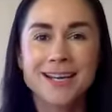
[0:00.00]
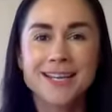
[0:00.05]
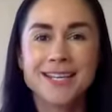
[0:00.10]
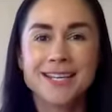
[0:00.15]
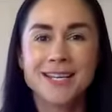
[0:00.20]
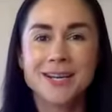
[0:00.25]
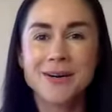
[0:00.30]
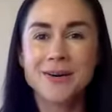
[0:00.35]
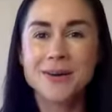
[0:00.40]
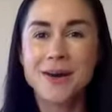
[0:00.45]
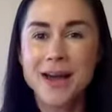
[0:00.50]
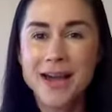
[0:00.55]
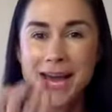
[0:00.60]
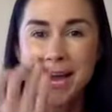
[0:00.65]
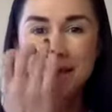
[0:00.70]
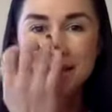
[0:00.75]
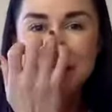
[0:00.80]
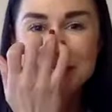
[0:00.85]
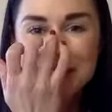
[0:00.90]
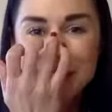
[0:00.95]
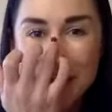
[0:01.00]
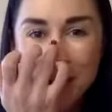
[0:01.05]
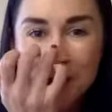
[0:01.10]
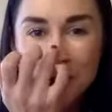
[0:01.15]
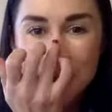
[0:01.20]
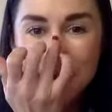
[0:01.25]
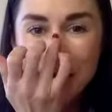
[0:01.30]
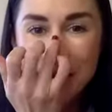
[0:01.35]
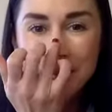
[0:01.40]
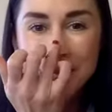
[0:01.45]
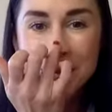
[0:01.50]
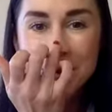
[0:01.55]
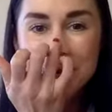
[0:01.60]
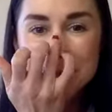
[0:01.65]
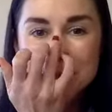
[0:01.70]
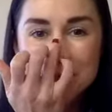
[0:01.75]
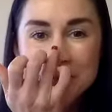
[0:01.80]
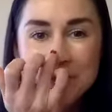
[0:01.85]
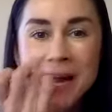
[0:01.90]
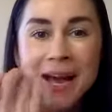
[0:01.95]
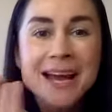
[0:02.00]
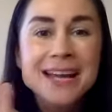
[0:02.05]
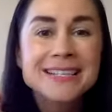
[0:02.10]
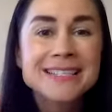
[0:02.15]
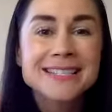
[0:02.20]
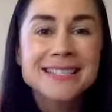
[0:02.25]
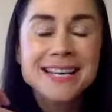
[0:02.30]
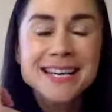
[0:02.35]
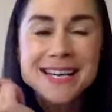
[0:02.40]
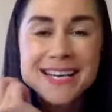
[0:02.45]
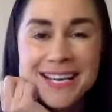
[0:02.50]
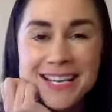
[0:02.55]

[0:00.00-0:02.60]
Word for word: you know i have a scar on my nose you guys